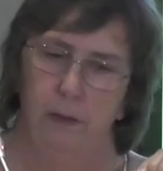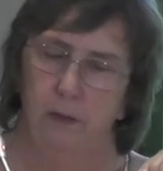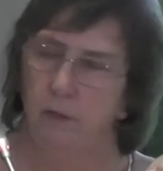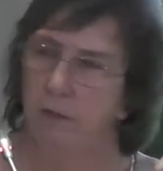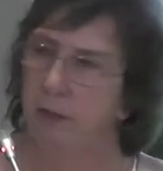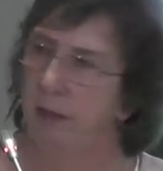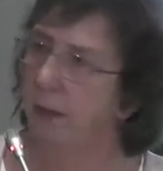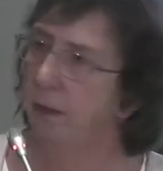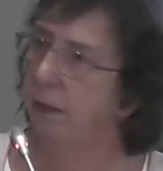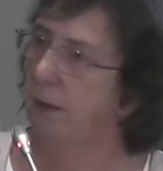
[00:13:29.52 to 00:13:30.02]

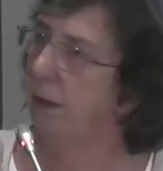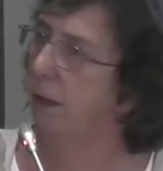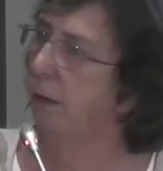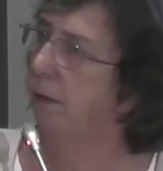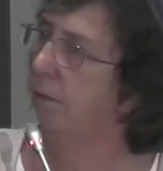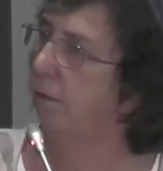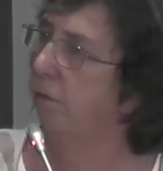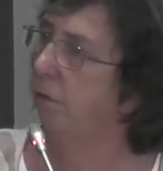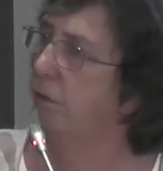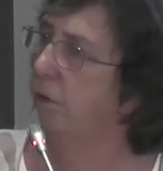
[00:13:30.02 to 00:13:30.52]

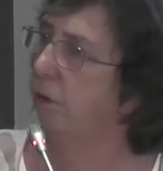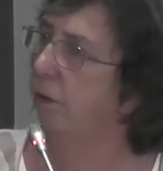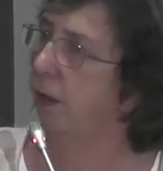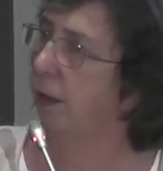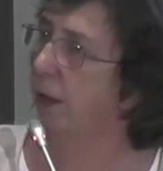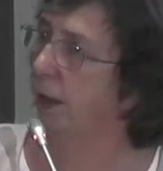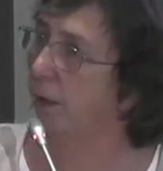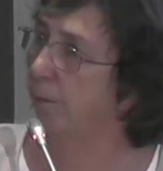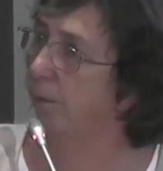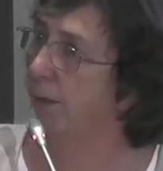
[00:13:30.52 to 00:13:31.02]
Secondly, Virginia
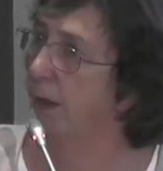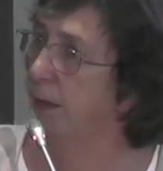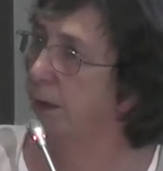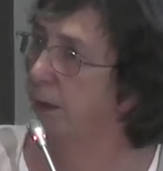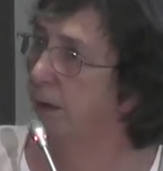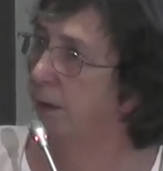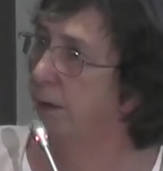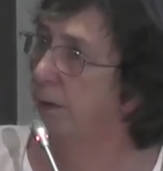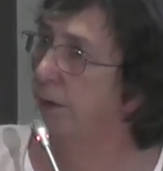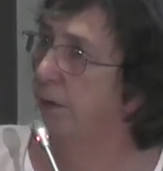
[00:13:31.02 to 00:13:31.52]
Langbach,
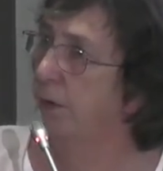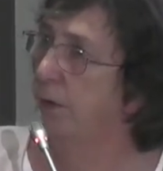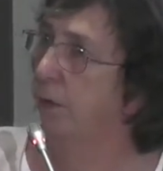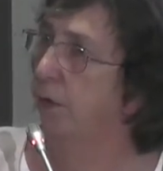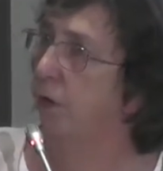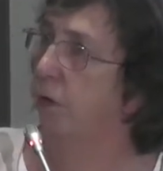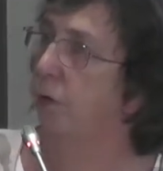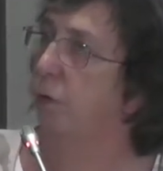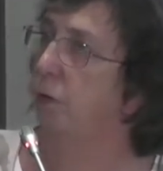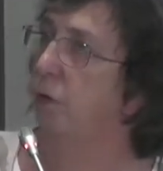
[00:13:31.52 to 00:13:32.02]

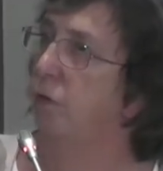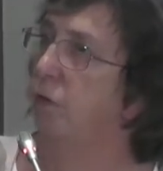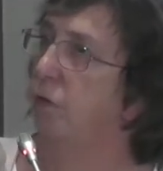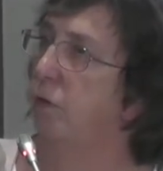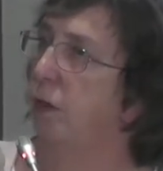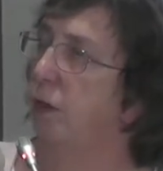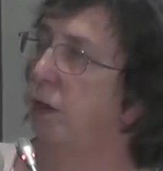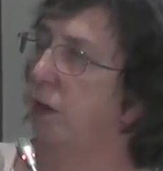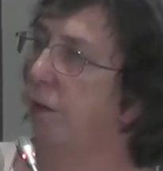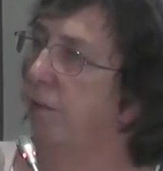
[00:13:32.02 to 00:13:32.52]
who is
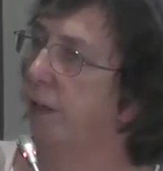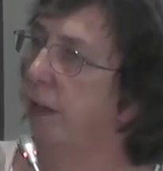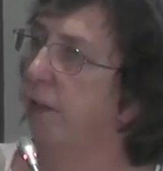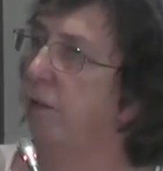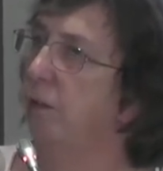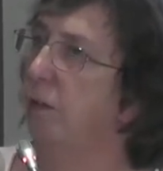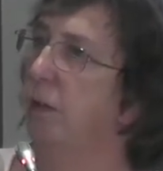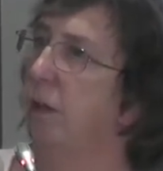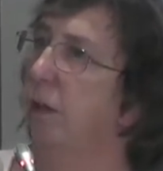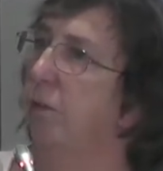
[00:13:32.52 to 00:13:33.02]
the
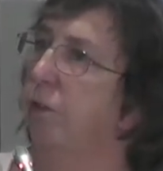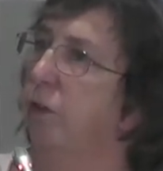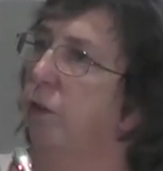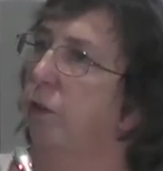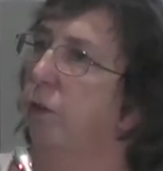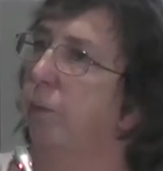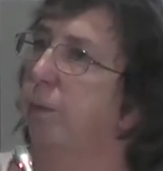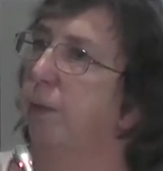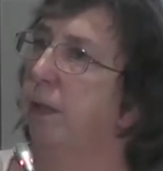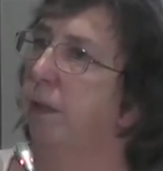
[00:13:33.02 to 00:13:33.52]
director of the
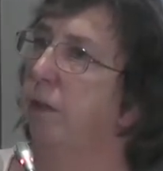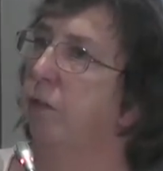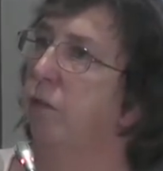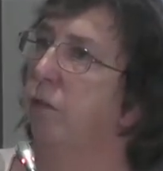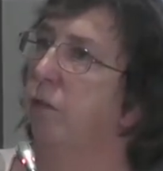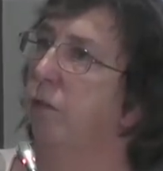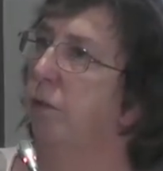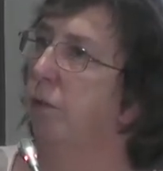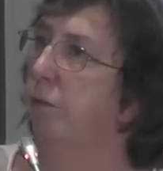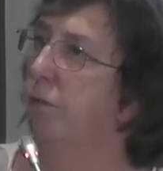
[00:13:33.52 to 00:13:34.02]
European
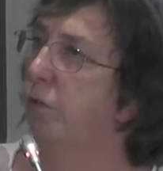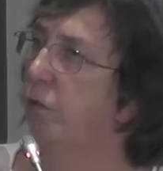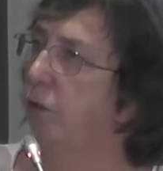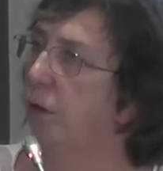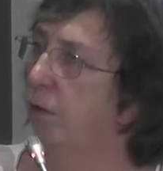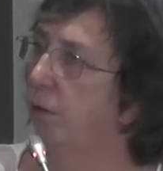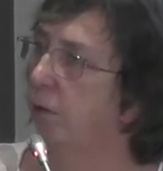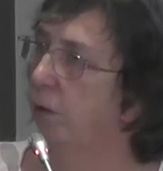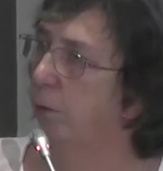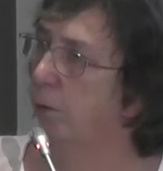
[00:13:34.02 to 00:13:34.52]
Institute for
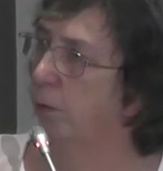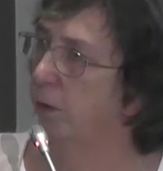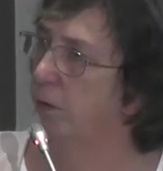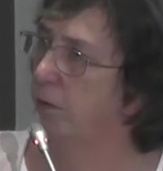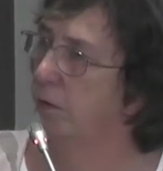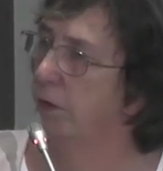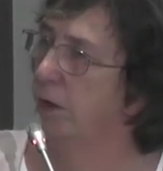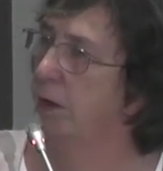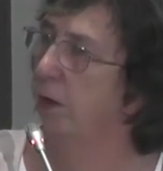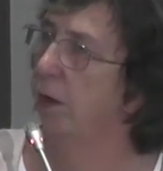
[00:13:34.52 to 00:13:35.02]
Gender
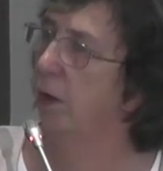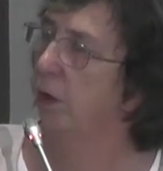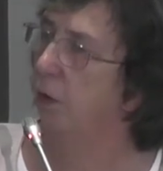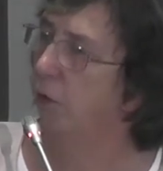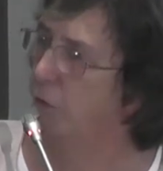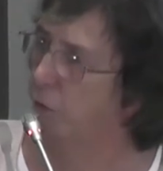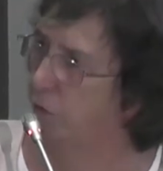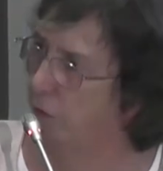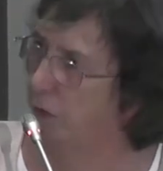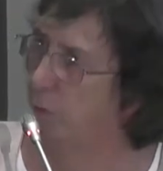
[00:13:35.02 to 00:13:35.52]
Equality.
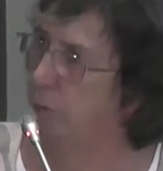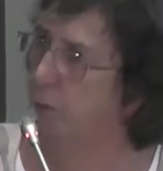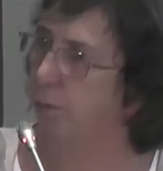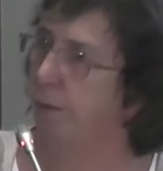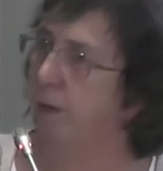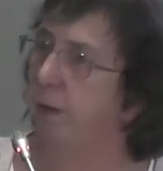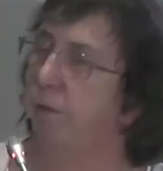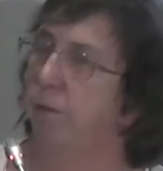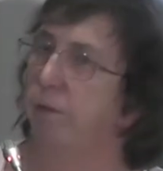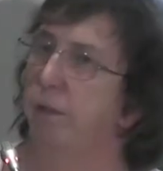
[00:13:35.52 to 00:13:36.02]
She will
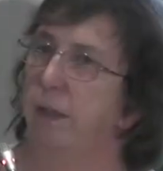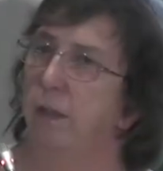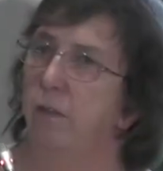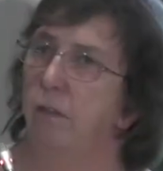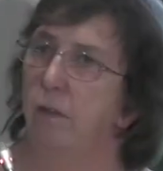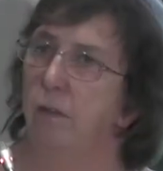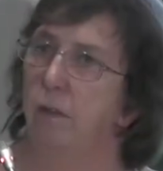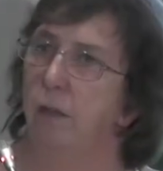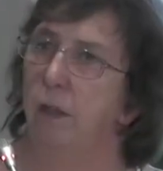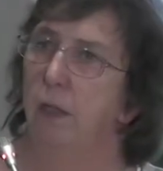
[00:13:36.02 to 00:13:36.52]
be
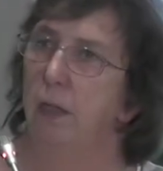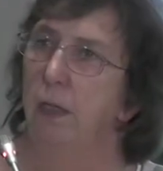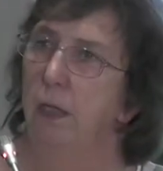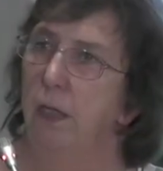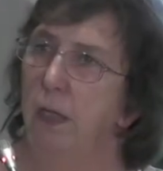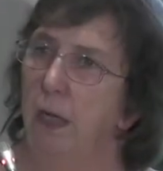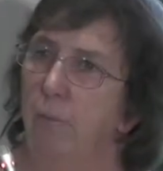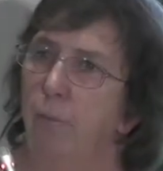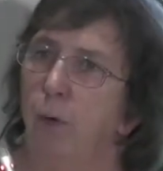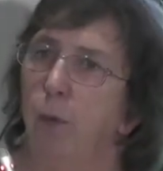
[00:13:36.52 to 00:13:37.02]
invited.
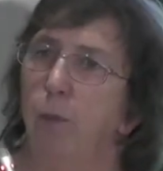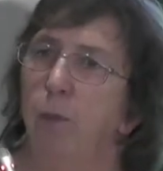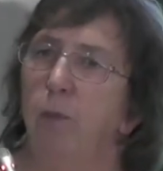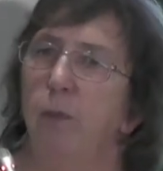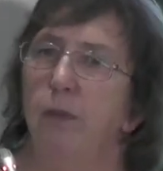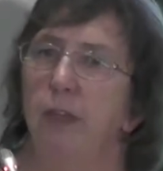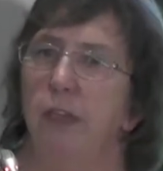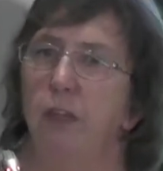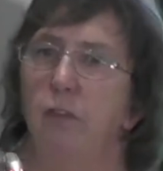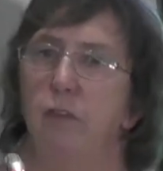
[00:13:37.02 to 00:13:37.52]
And what we
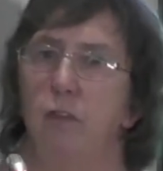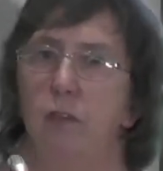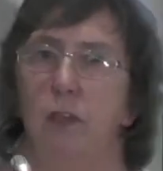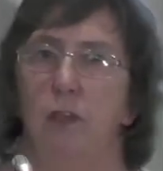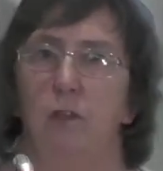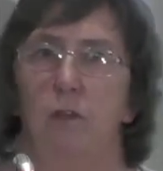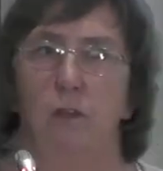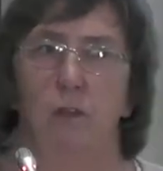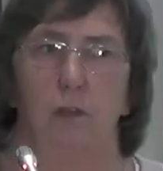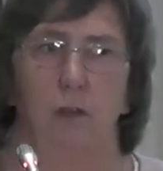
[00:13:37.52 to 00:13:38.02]
will then
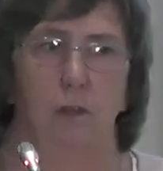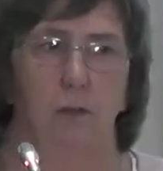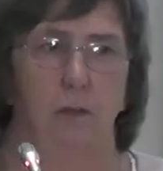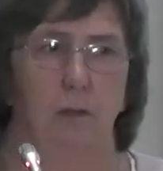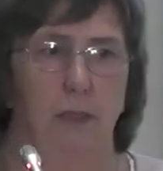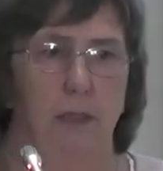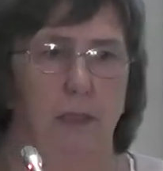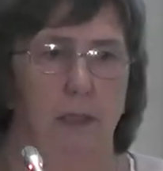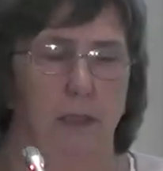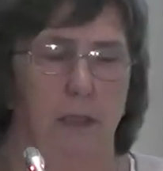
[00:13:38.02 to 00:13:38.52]
seek to
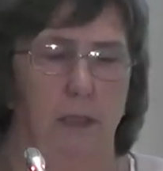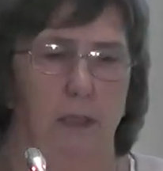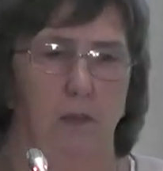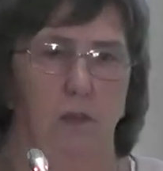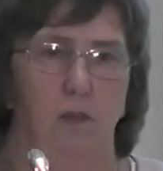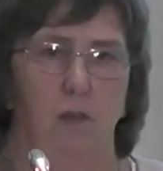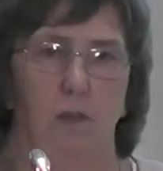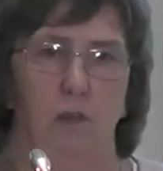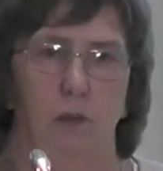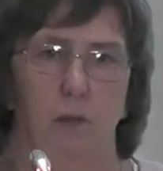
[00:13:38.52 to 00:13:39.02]
do
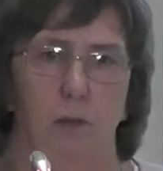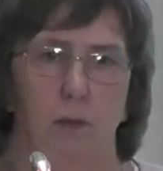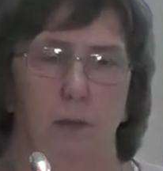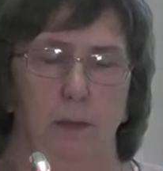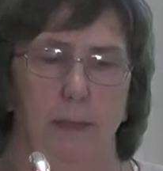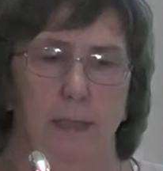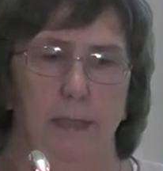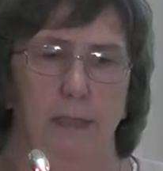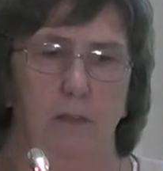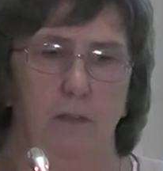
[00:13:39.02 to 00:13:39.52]
is to
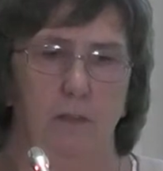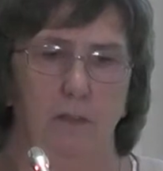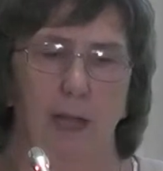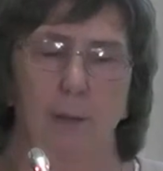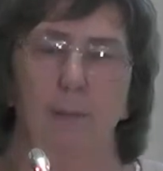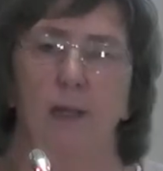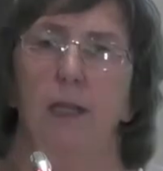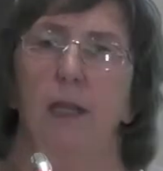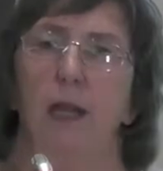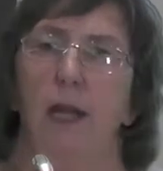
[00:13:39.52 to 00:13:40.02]

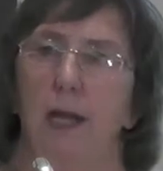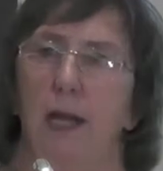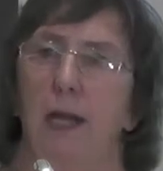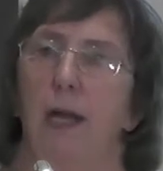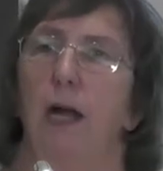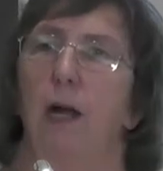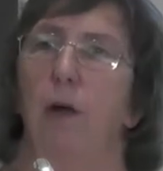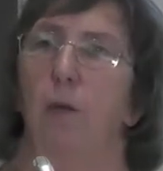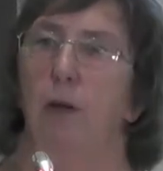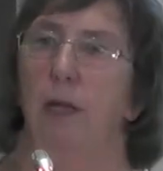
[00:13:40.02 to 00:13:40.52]
examine
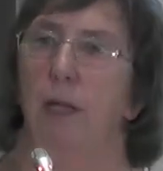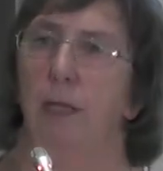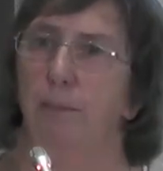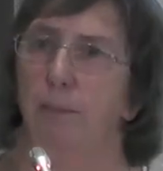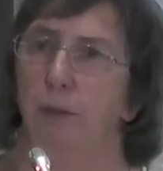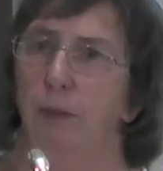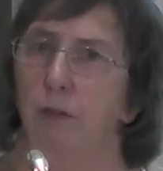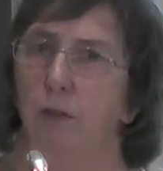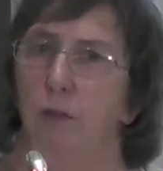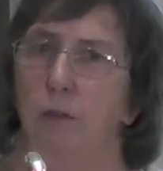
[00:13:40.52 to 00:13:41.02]
how a
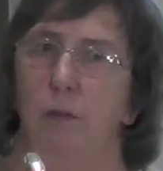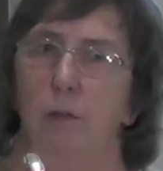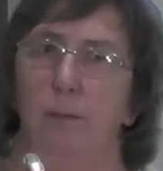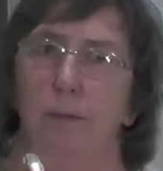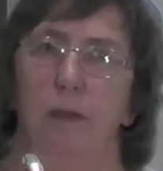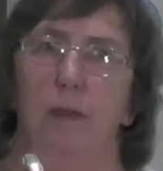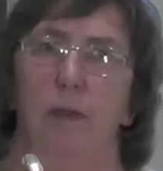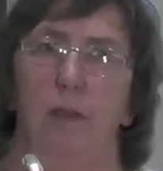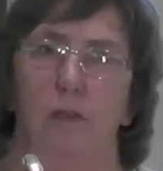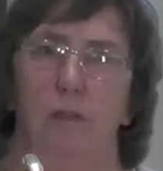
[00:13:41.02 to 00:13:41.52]
political
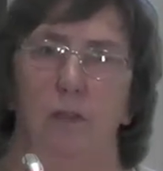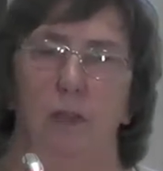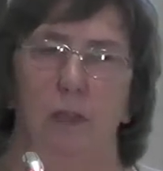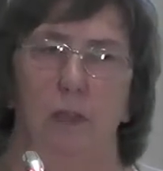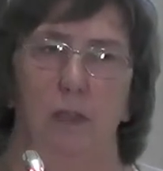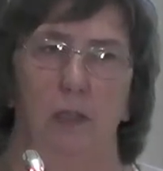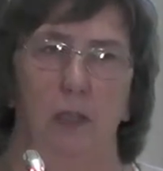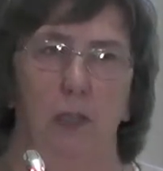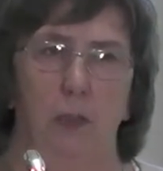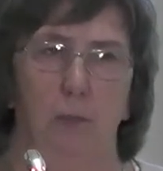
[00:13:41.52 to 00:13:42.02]

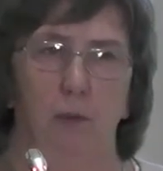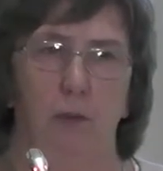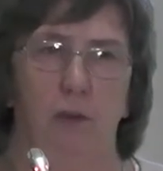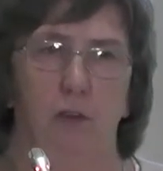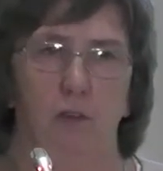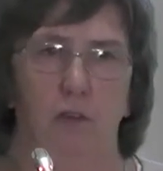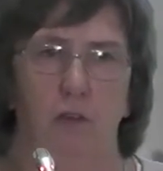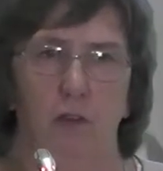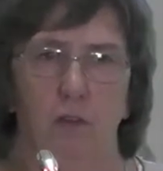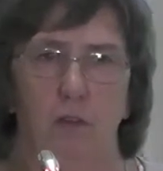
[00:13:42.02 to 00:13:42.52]
party, which
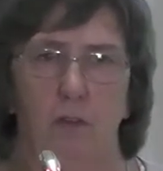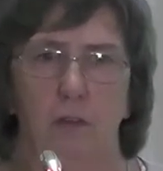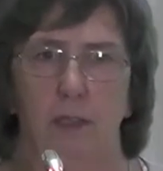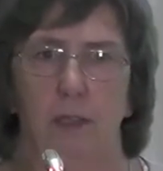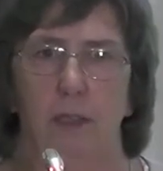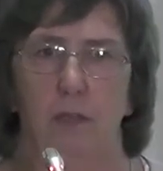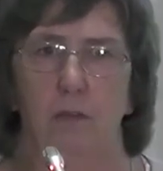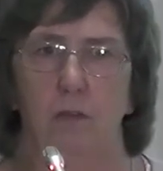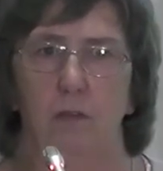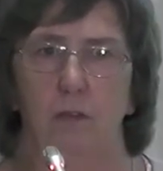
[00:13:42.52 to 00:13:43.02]
has just
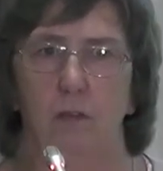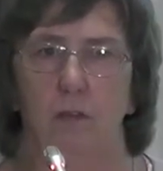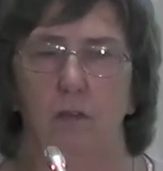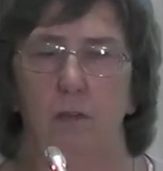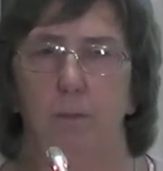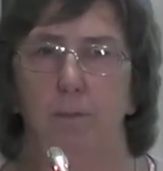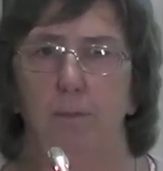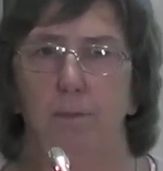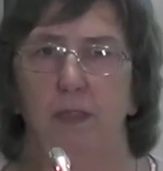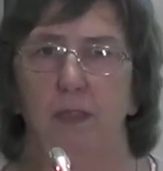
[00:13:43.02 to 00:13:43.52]
taken
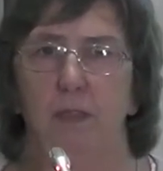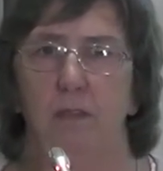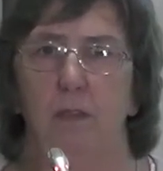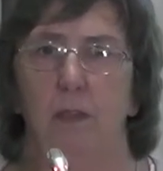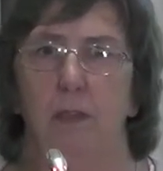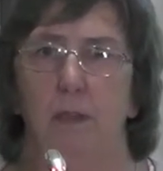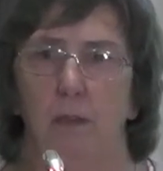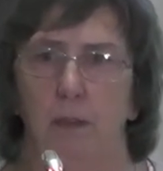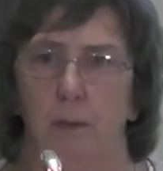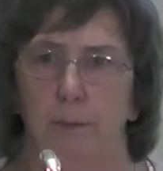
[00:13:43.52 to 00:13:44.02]
such a
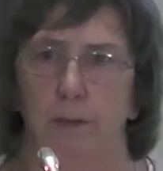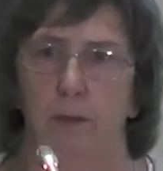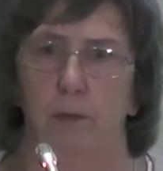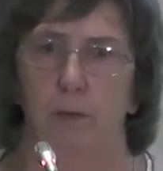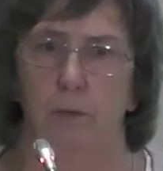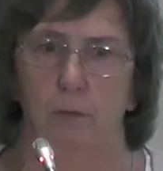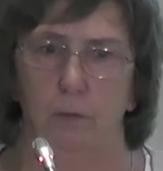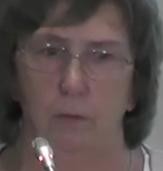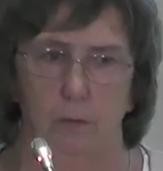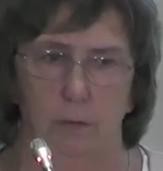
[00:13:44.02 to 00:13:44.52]
beating at the
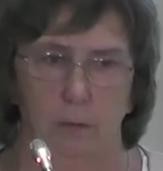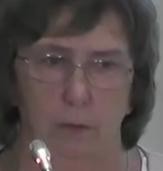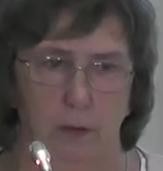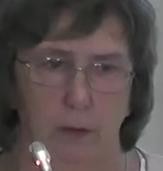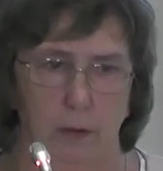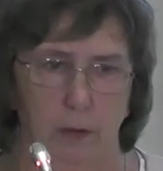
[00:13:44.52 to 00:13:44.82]
polls,